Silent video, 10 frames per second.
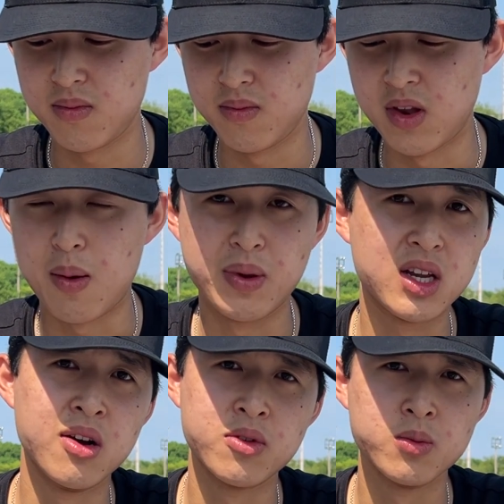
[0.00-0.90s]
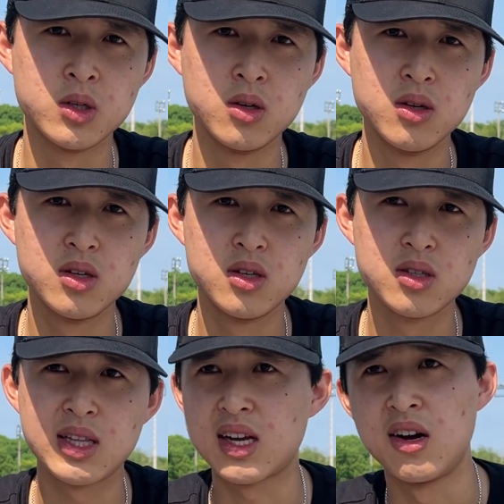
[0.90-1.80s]
not being comfortable to
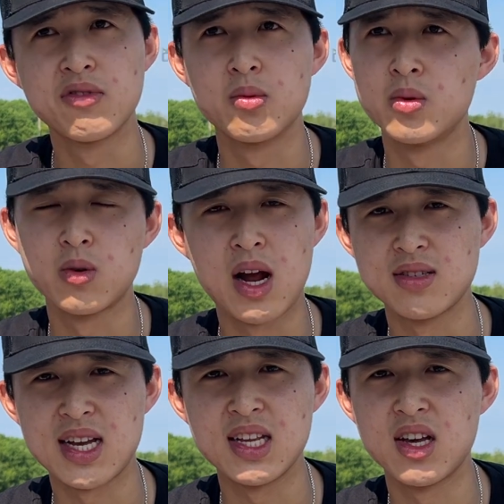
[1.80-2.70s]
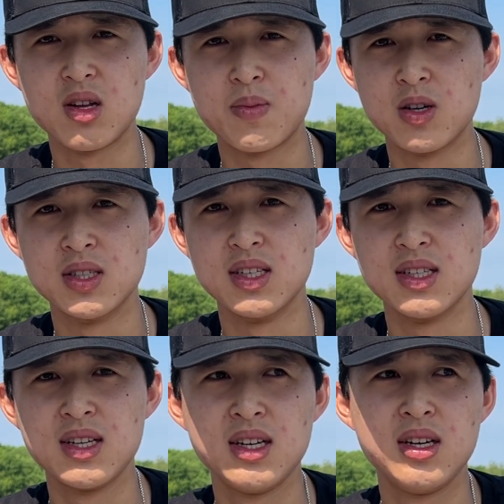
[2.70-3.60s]
then comfortable around any other person?
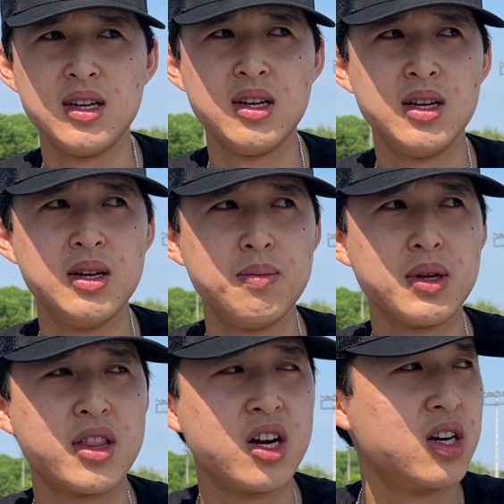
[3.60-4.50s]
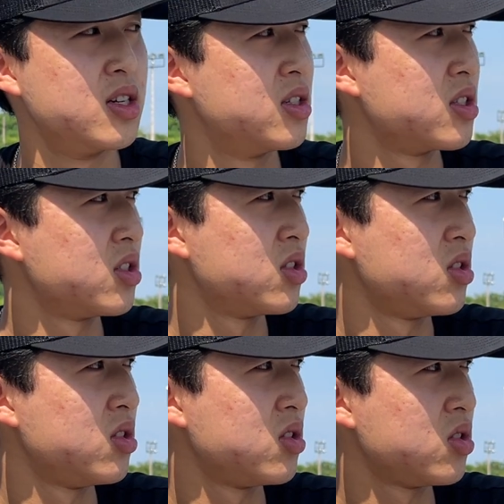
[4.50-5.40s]
But there's
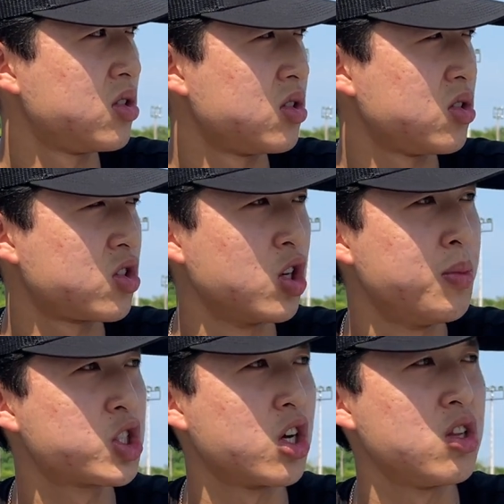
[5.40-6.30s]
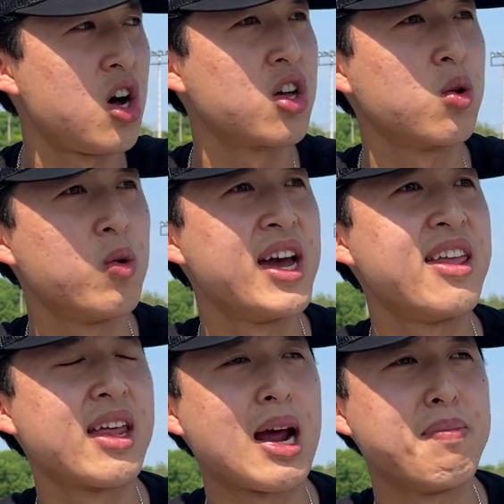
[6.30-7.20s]
so much along the way
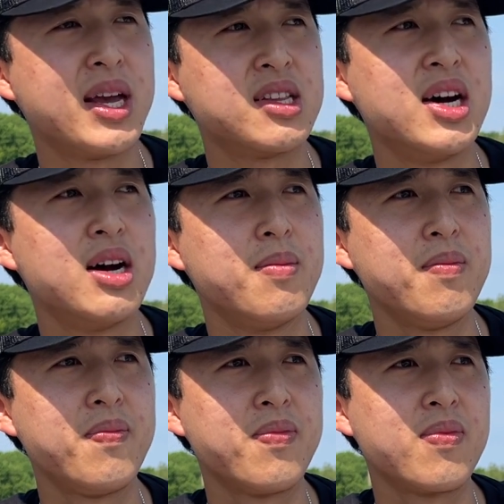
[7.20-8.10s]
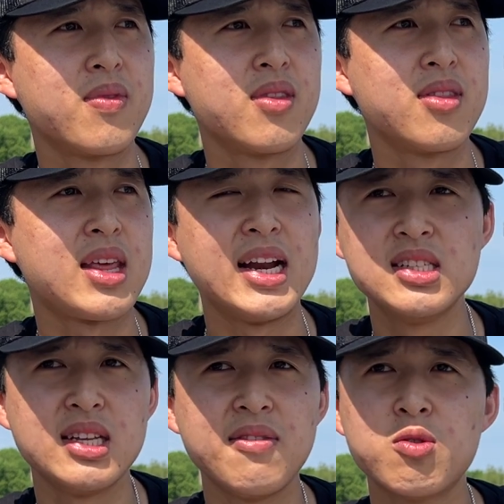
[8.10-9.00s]
that I picked up that
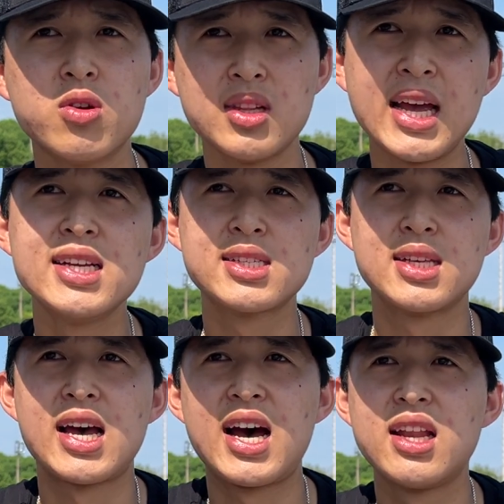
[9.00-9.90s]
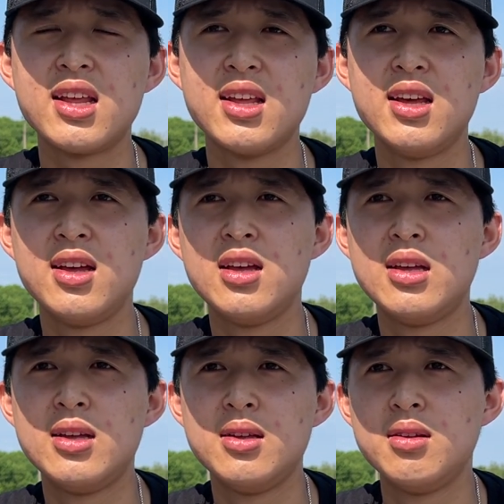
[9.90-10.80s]
isn't even related to that,
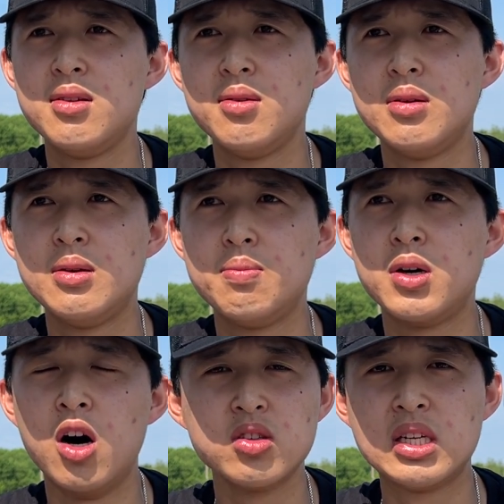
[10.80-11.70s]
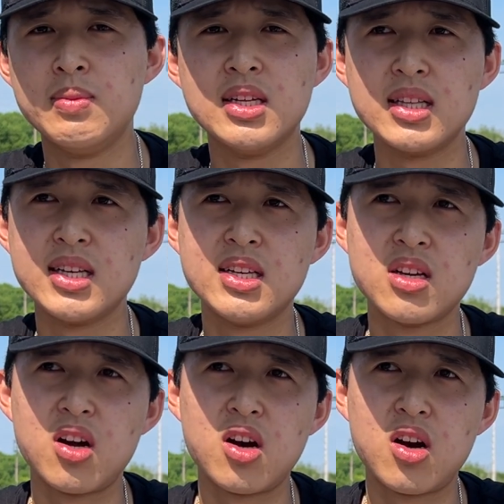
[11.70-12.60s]
but ultimately
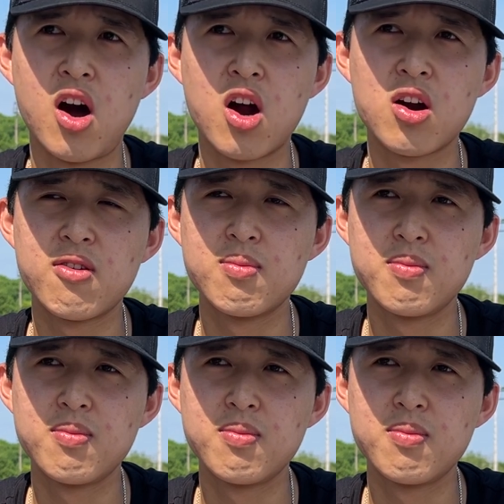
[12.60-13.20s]
are